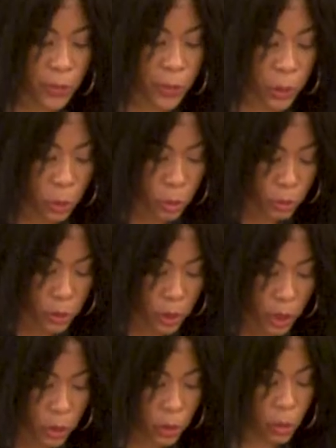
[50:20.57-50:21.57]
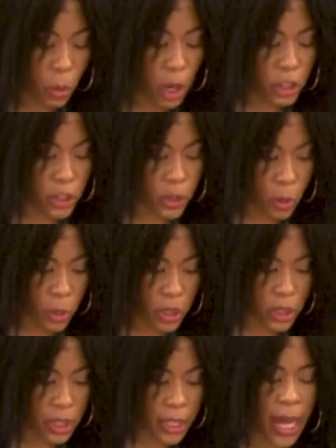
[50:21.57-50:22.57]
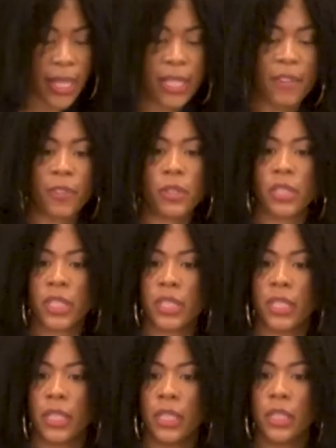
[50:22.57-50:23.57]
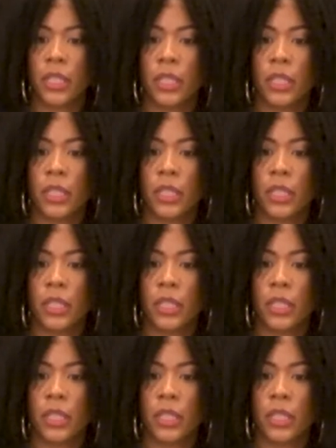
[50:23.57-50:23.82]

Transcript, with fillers: fruit, you are sure to die. Is that verse 16?